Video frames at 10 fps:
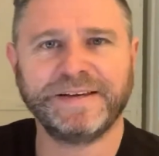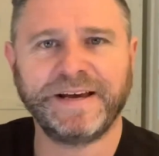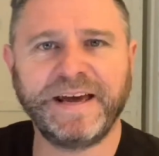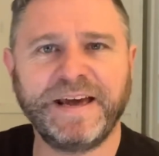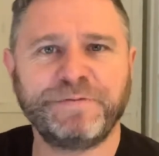
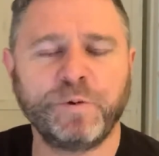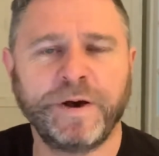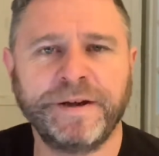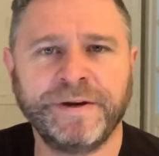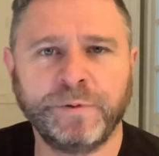Hey
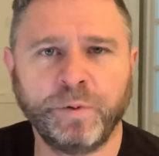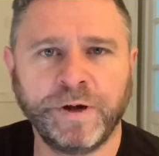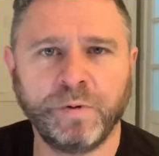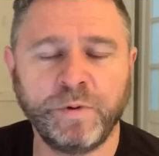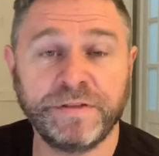everyone,
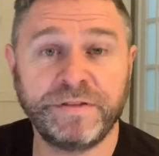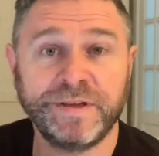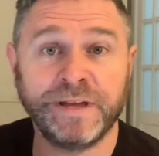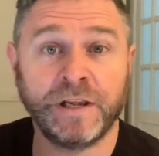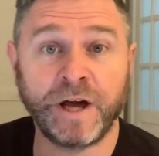well, with
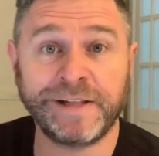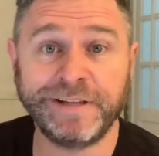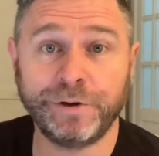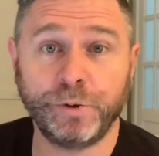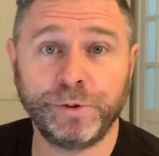the
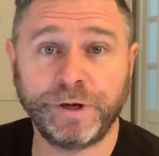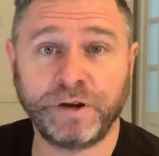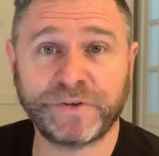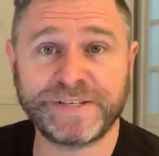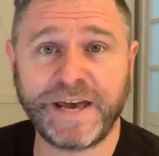likelihood
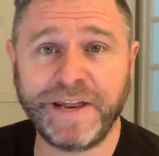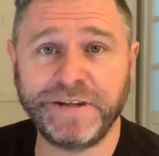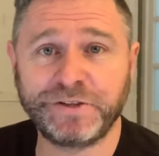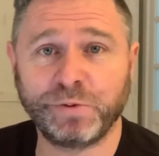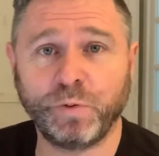of us
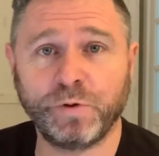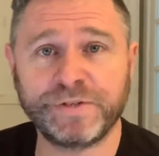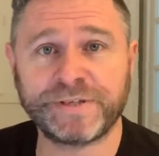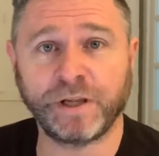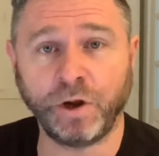heading
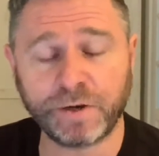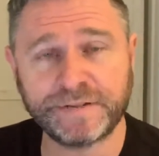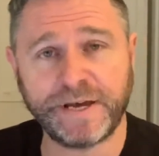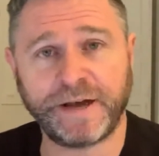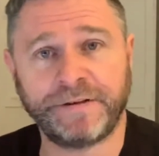towards
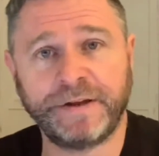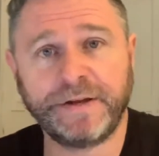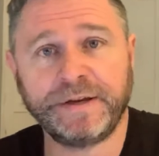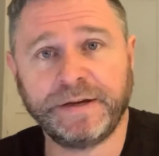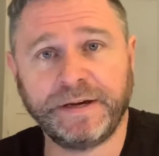lockdown
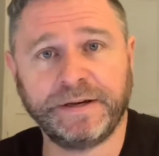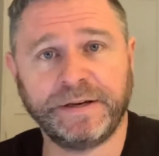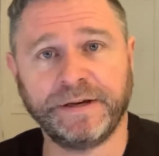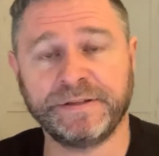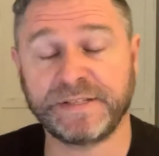
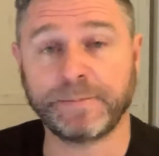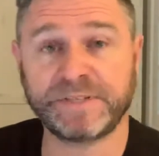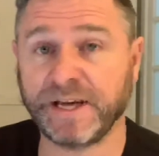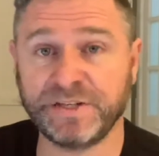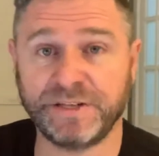at some
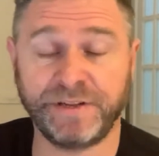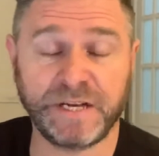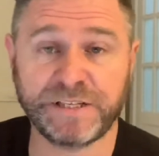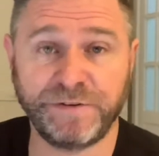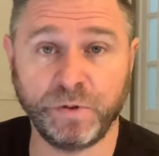stage in the
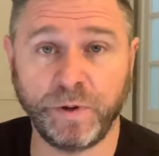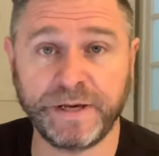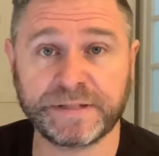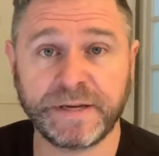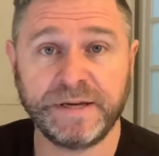next few
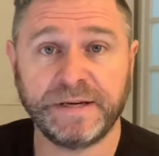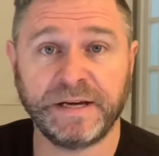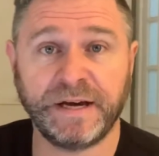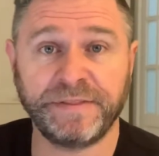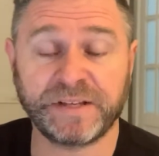weeks,
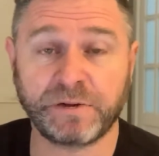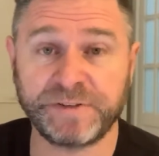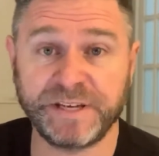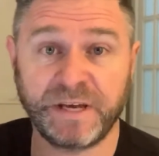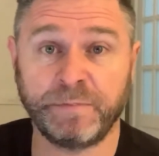that's
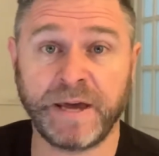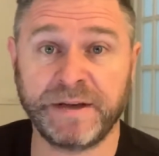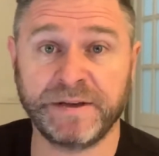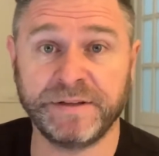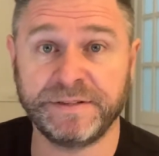obviously going to
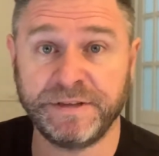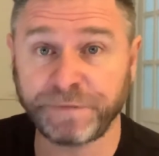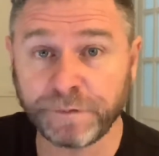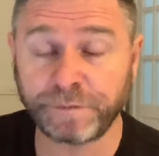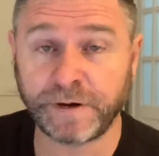make it
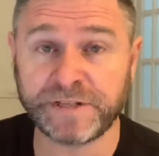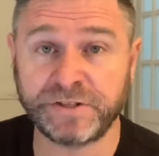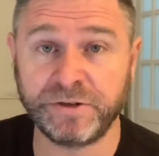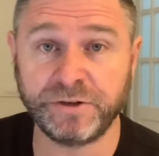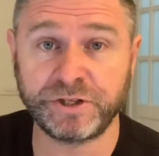different for us to
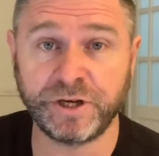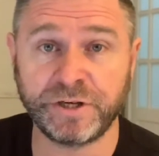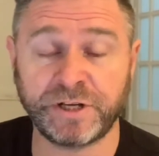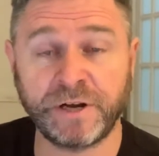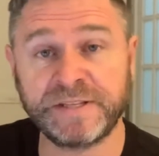do
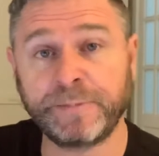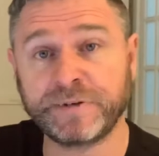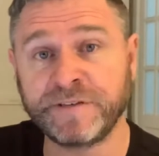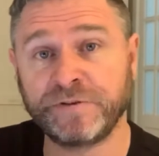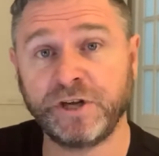church. I know
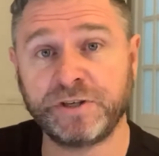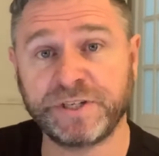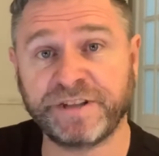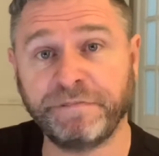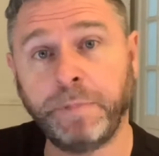numbers of
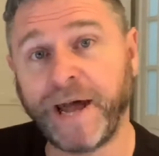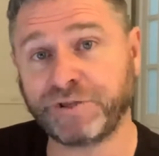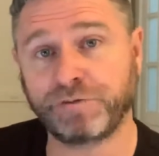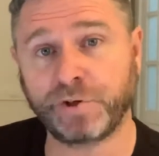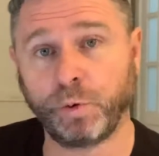churches have
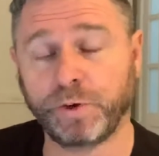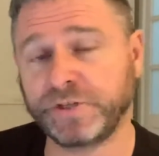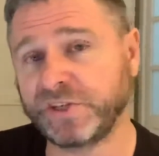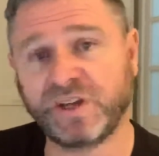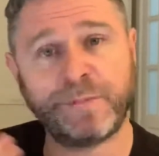batch recorded
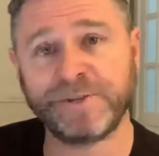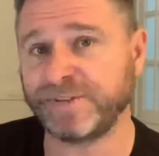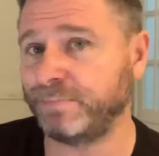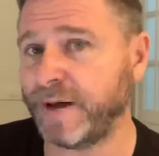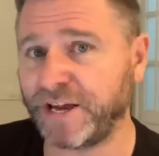sermons
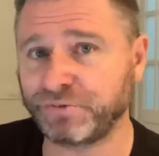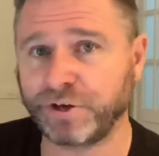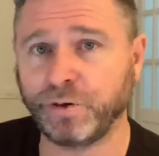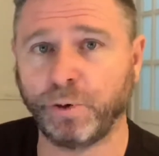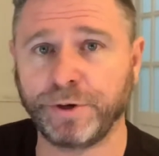and batch
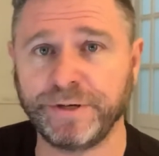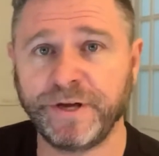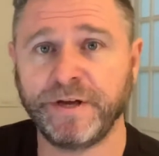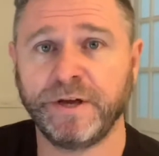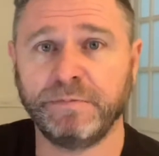recorded
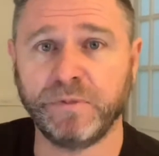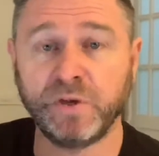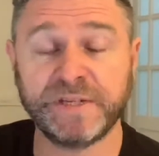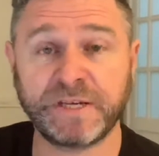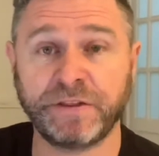
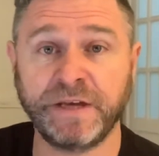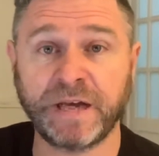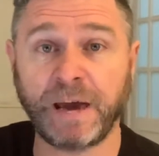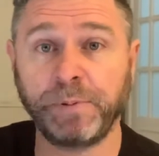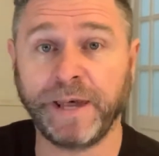music. I think
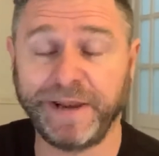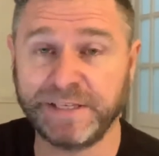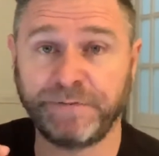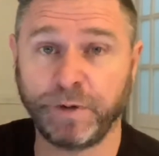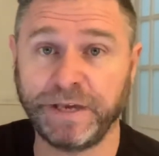our plan
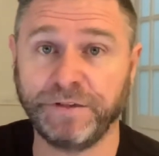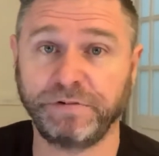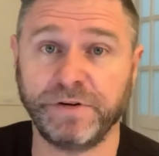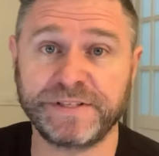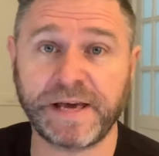is if we can get
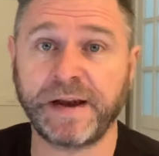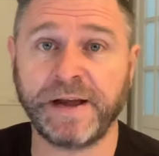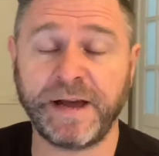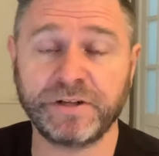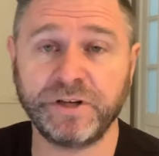through to
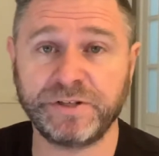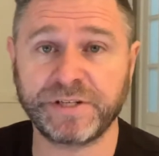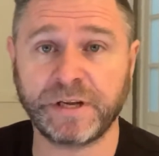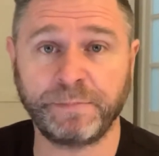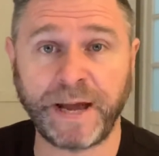Saturday, our church is
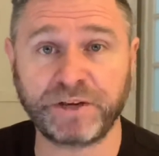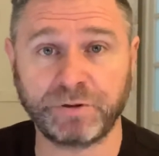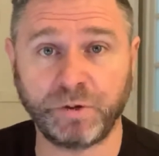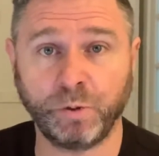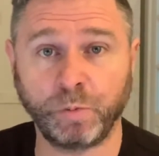going to batch
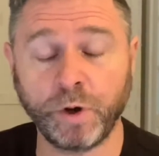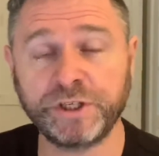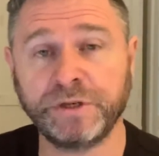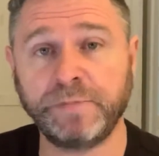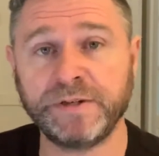record
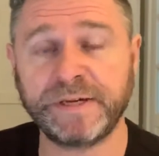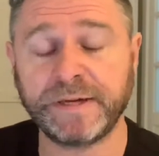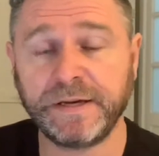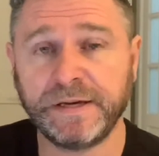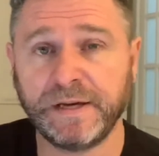worship music.
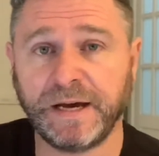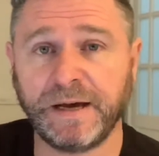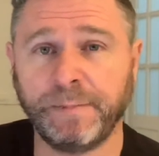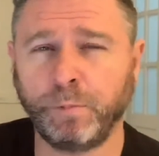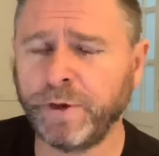
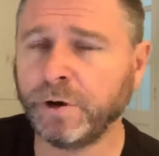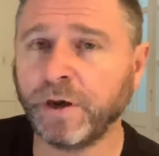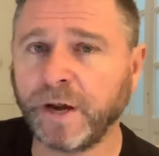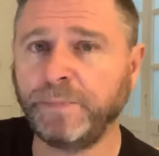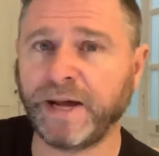We're
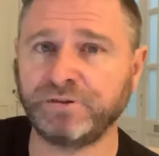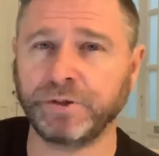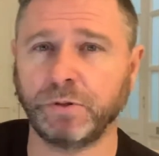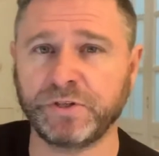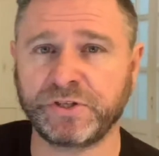not going to batch
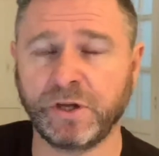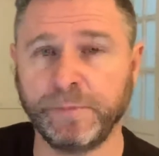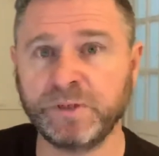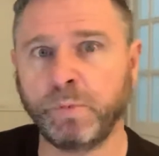record sermons.